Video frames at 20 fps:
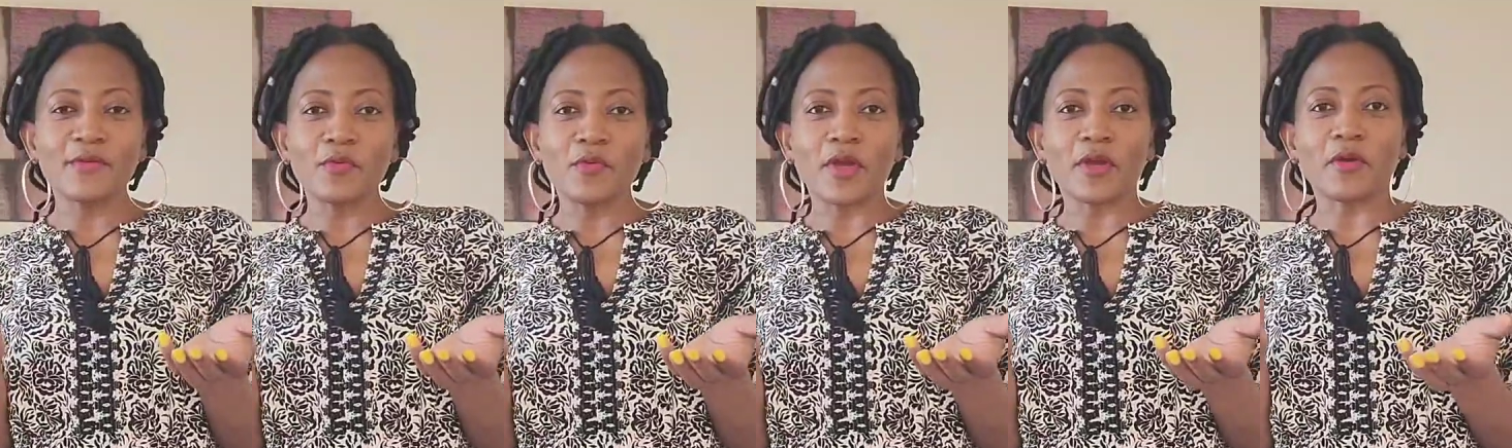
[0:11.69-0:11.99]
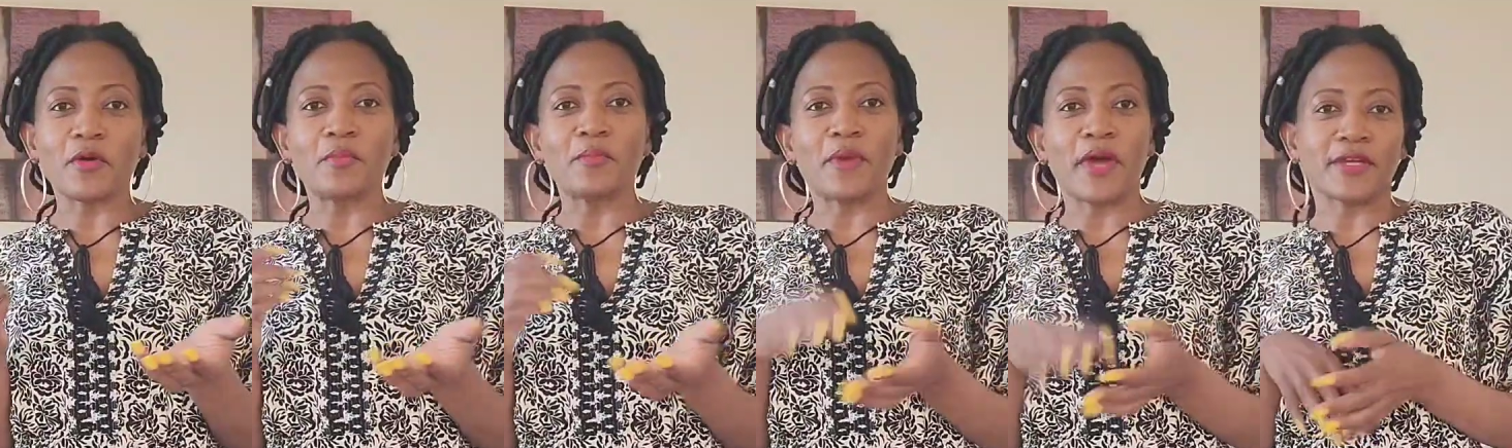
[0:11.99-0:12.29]

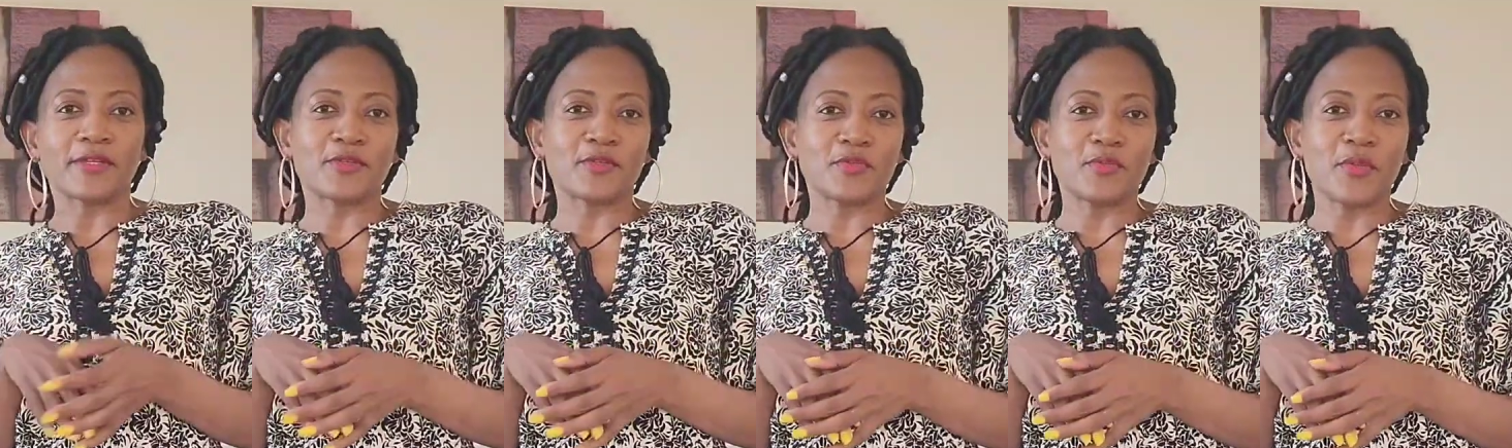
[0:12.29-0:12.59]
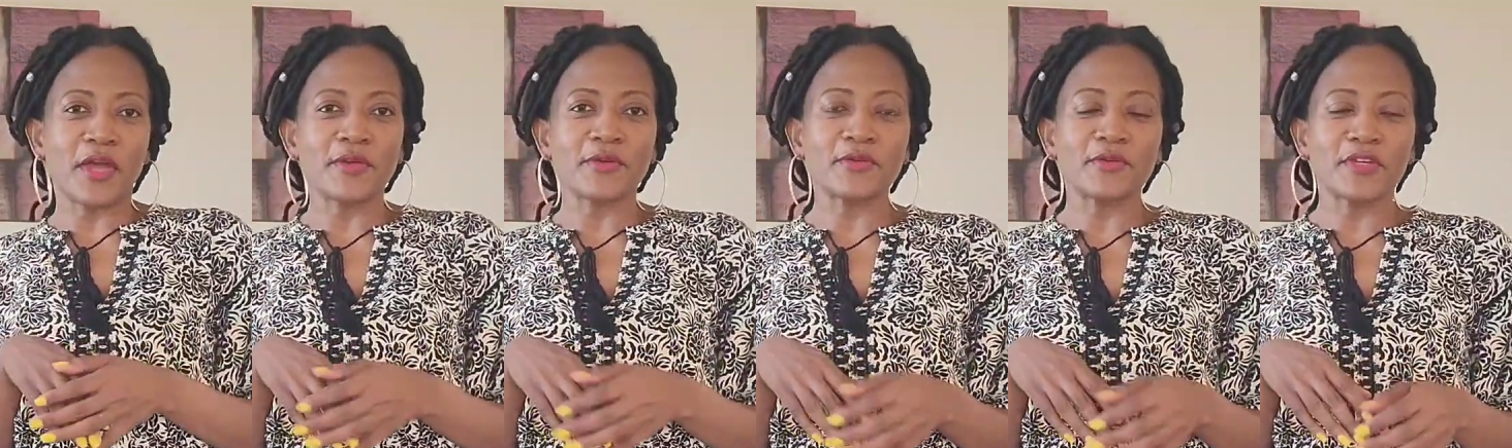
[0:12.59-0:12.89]
Welcome back to
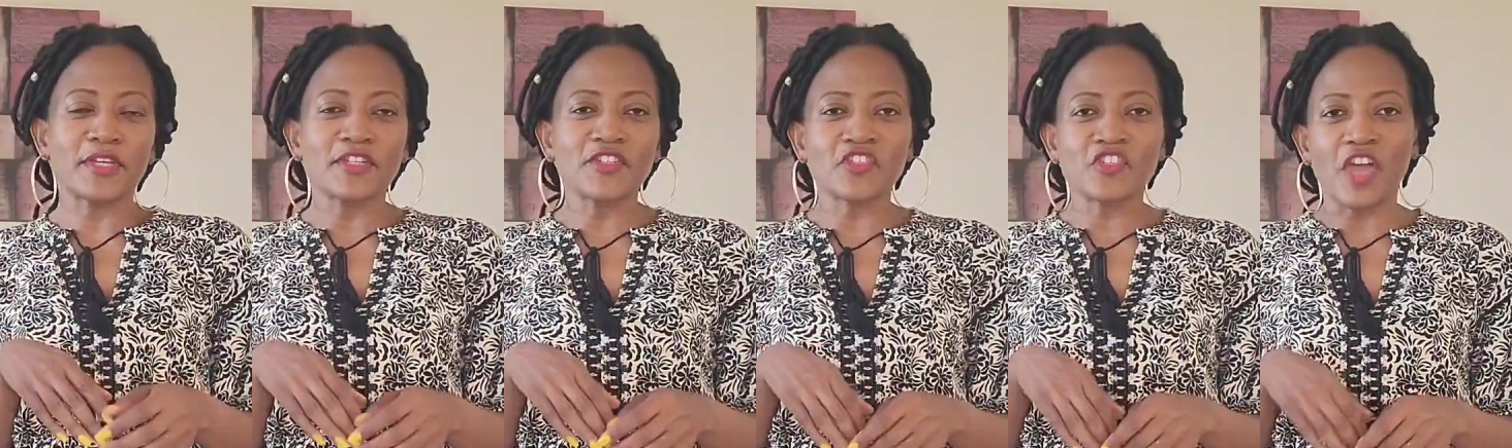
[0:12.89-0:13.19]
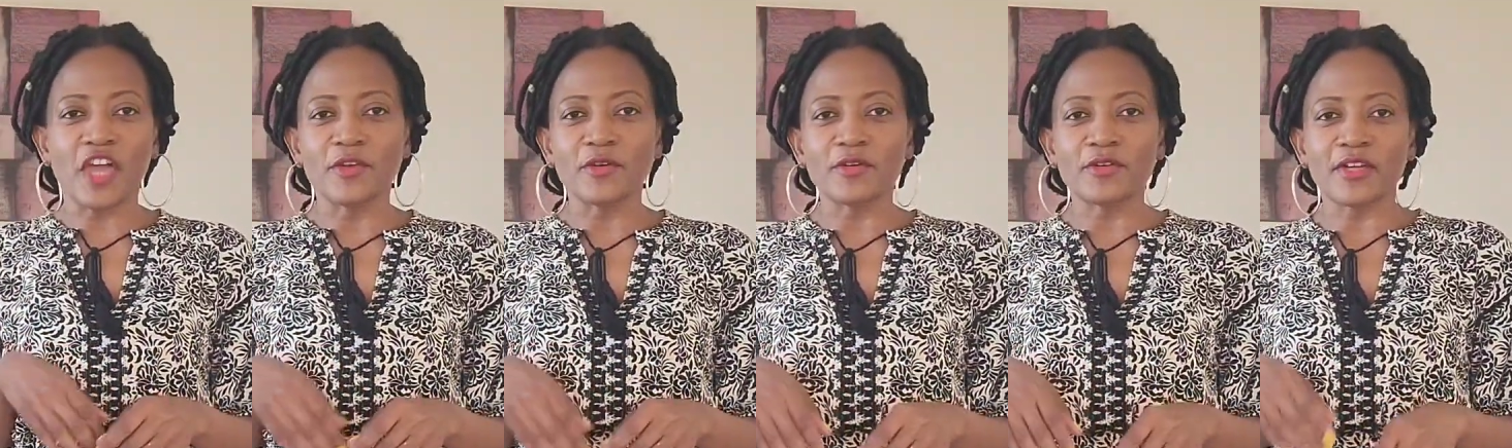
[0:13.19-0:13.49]
my cooking
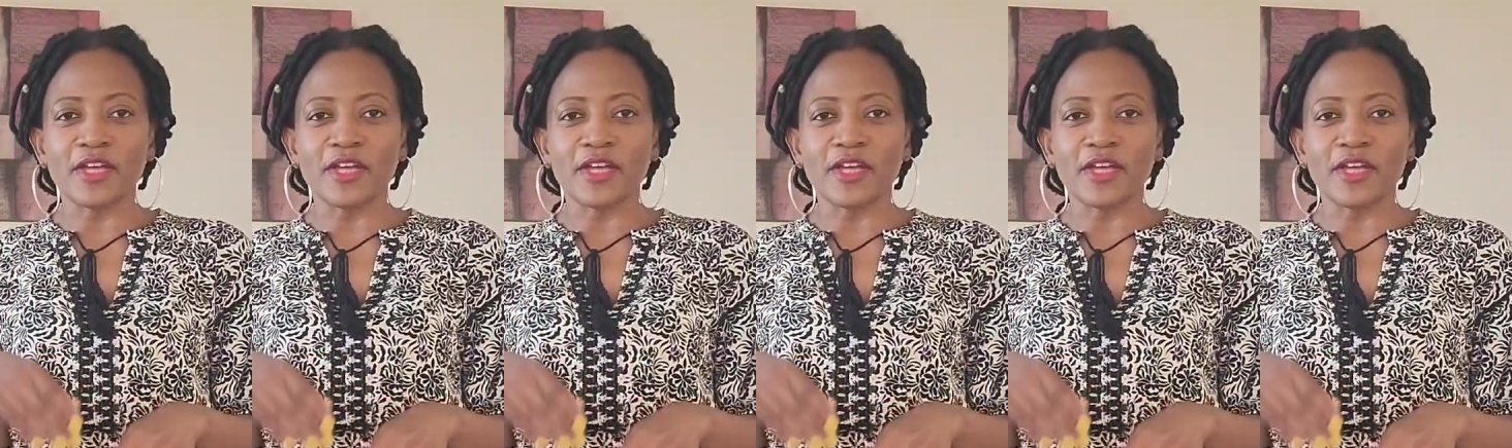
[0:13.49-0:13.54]
channel,